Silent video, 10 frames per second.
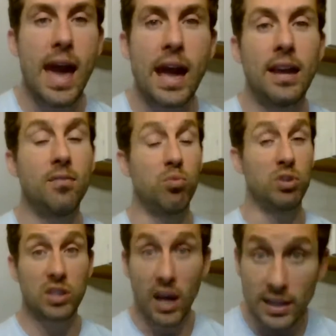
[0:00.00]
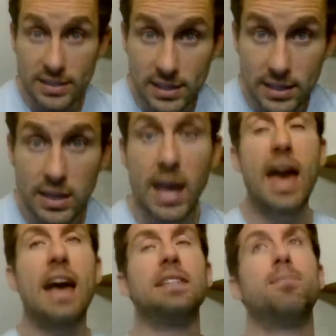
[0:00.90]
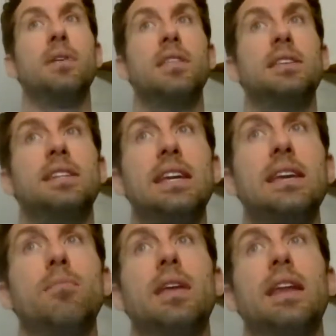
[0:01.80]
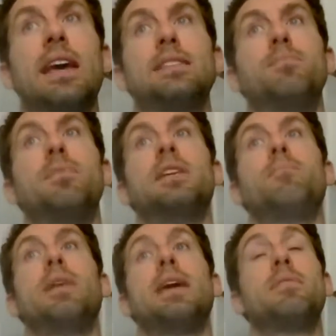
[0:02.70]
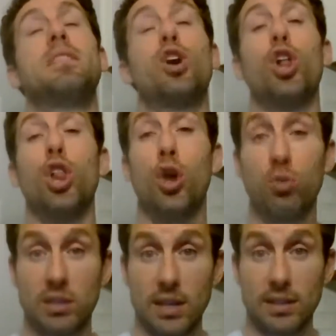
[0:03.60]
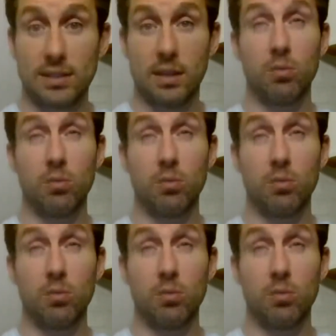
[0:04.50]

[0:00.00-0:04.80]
And Wisconsin has been the team that has been maybe the closest.